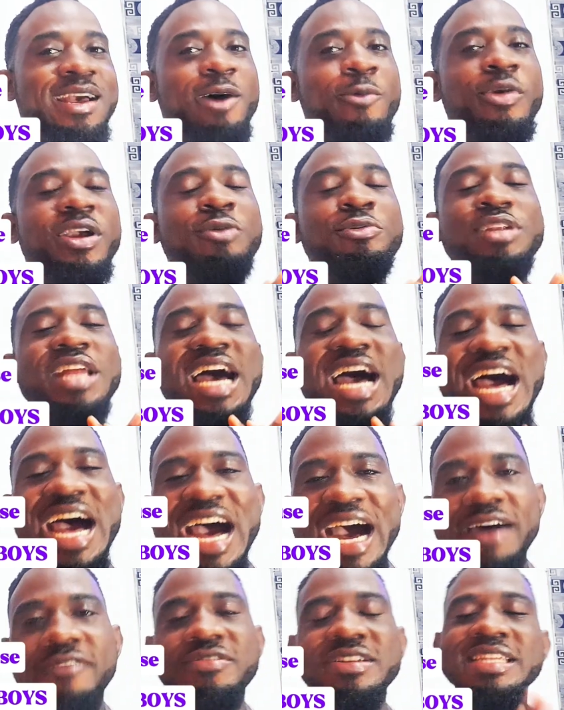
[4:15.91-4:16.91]
We could
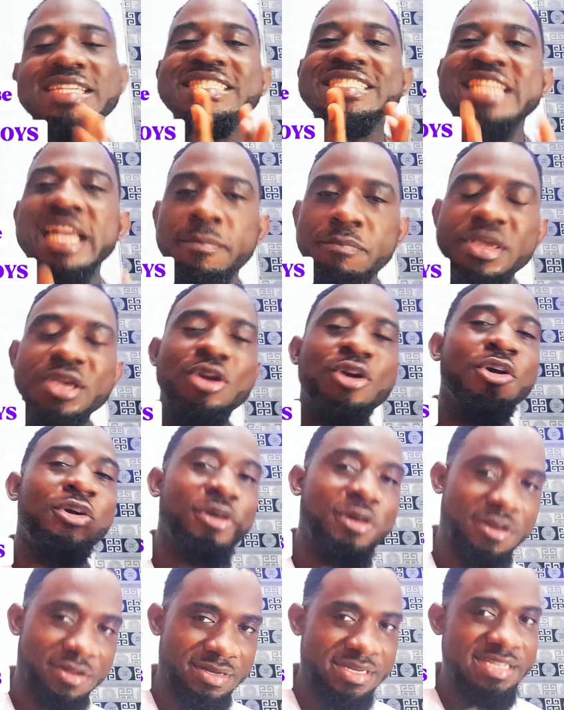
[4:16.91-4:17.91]
have the
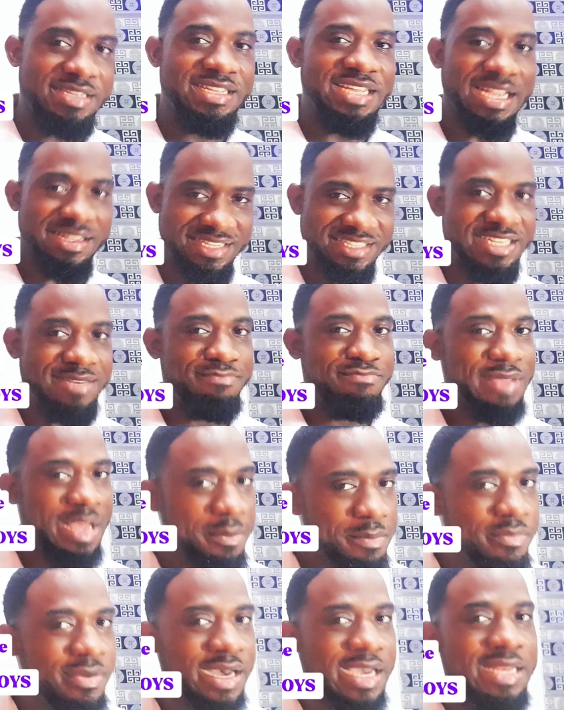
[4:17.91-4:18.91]
semicolon. Yes,
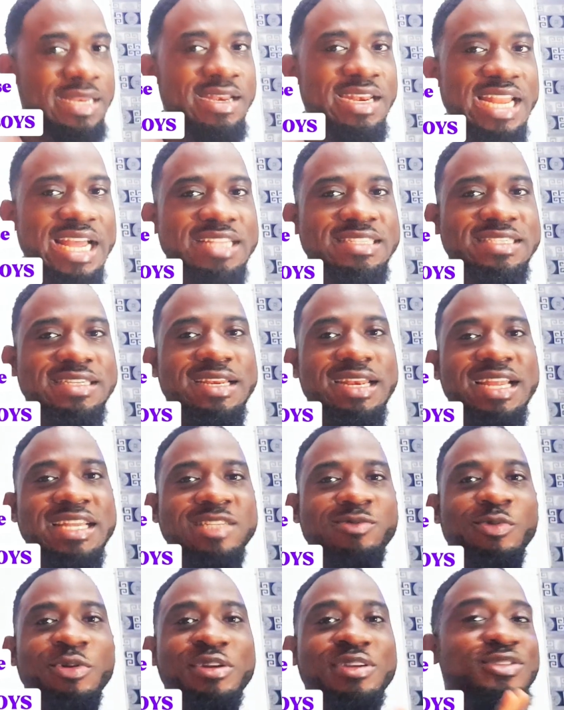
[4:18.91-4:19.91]
remember in the last
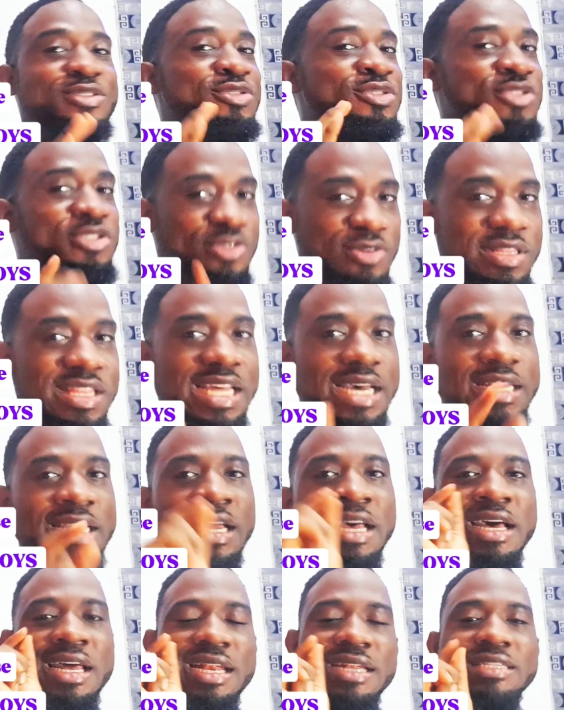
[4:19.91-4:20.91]
class we understood that
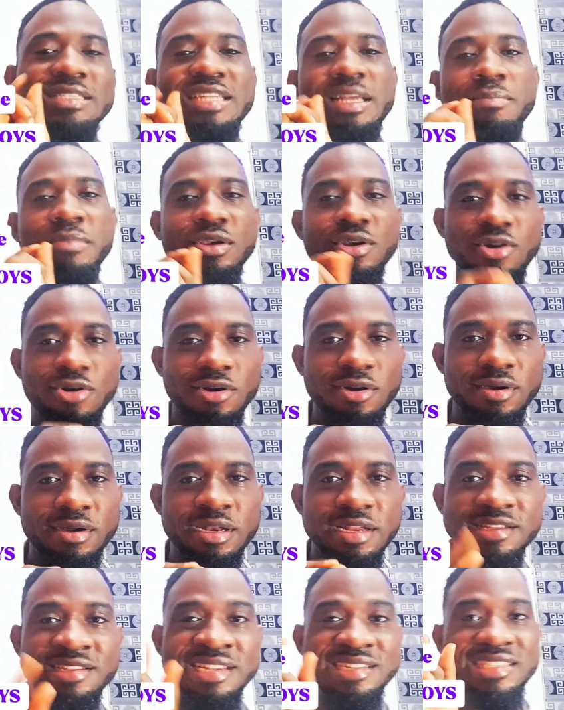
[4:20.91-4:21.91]
the
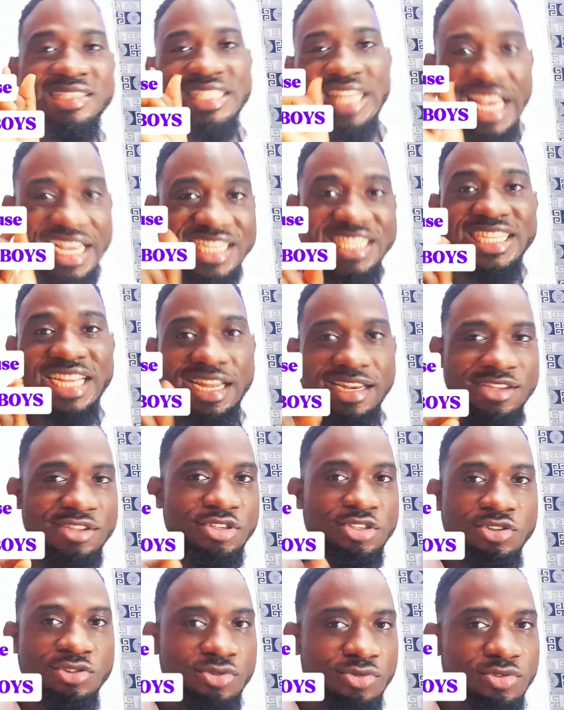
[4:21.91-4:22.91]
semicolon is essentially
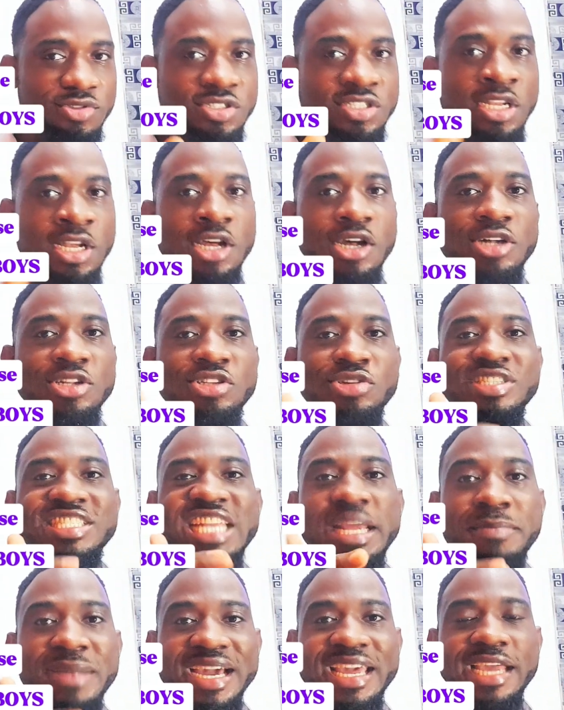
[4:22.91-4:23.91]
used to
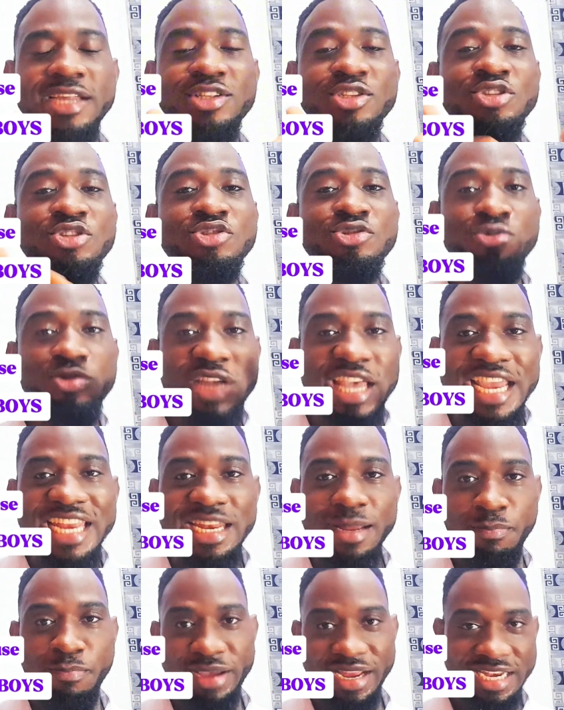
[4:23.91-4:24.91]
demarcate two
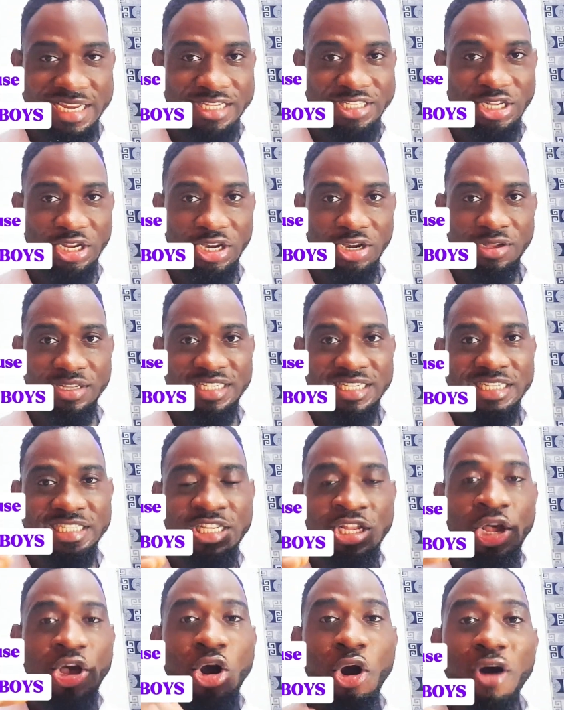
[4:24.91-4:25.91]
independent
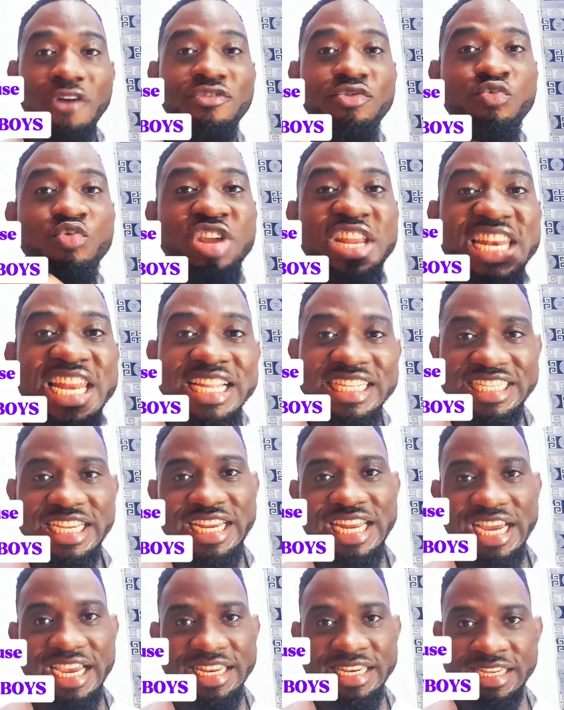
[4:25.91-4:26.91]
clauses of
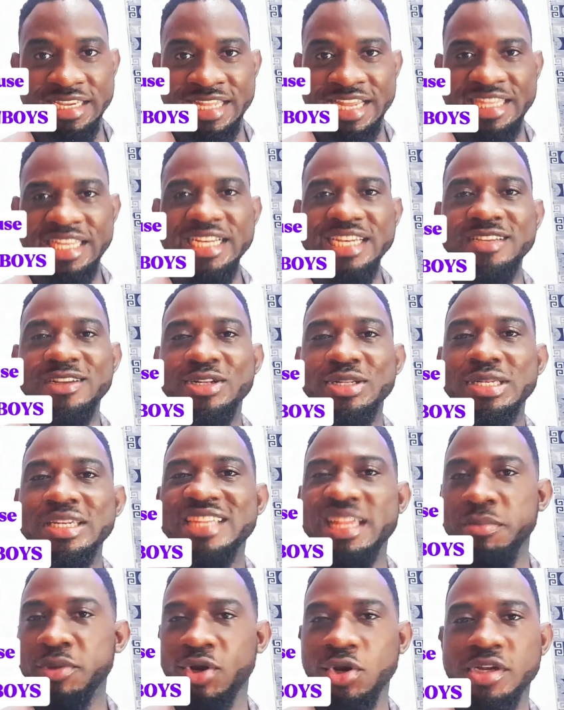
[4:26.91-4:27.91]
related ideas. I think the
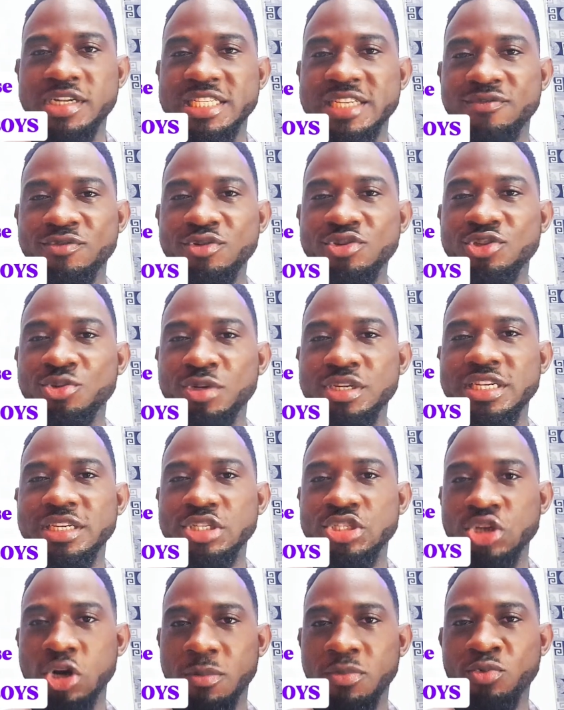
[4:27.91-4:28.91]
semicolon is even doing the
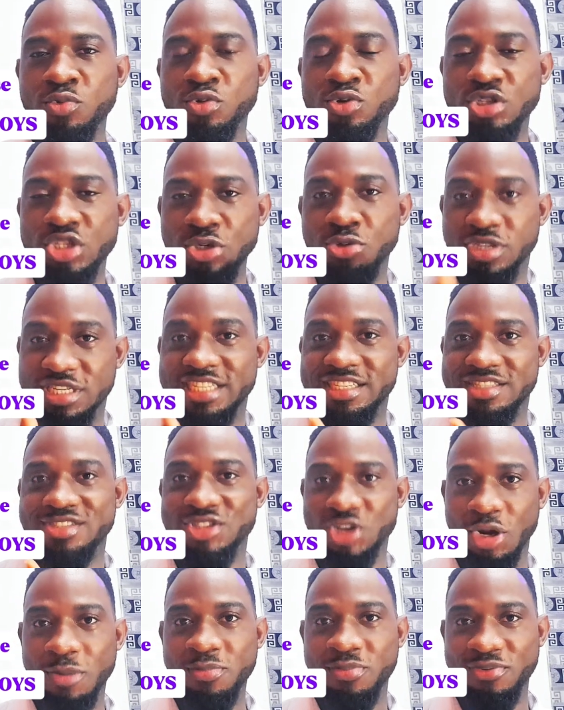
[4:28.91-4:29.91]
job. We'll do this
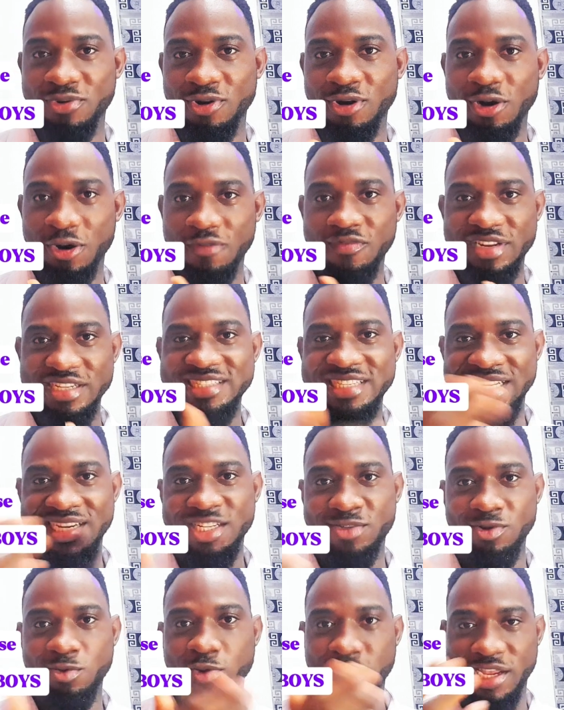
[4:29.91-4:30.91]
job of this
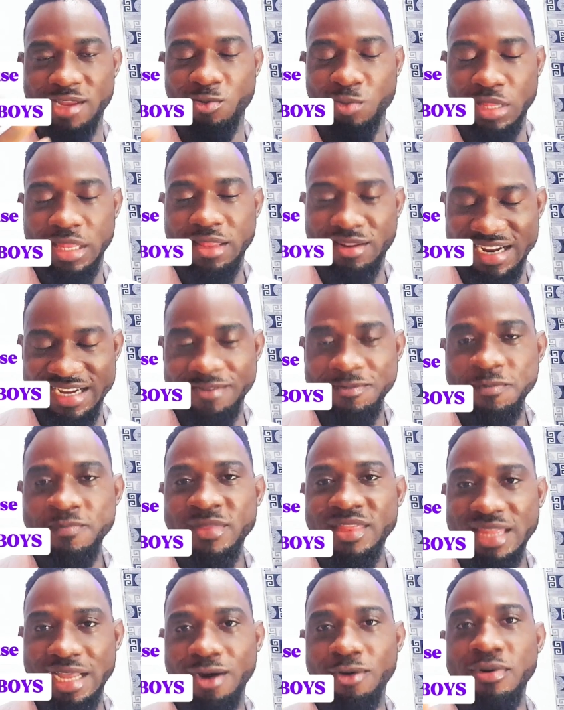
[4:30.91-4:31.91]
sentence we're working with right
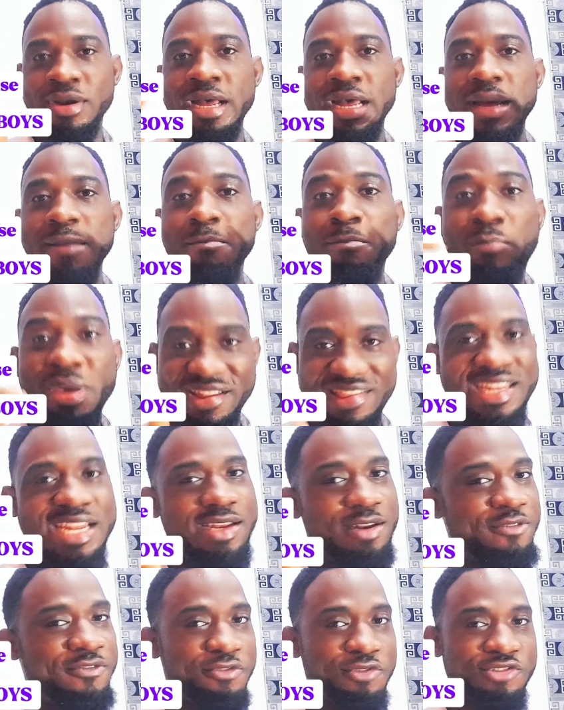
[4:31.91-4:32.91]
now better than
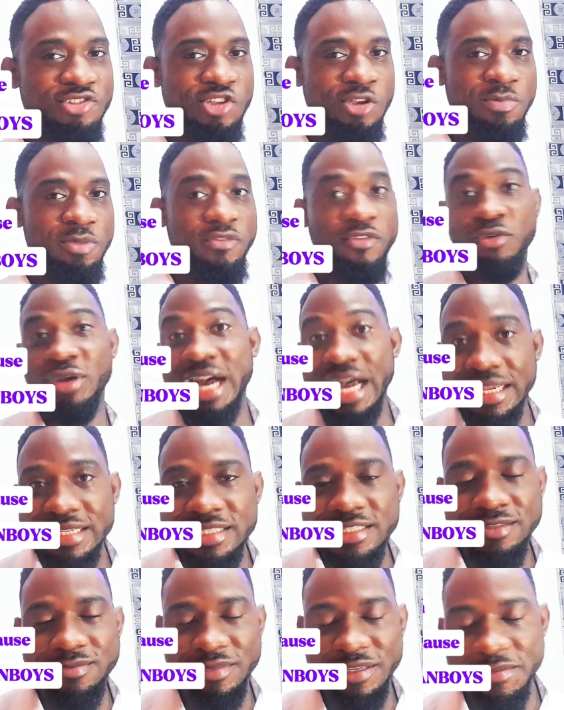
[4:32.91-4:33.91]
the full stop, if you
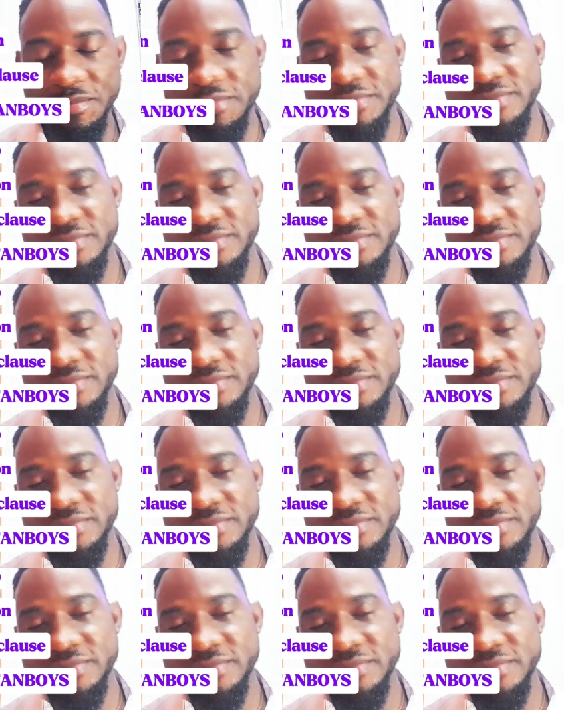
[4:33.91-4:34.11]
ask me.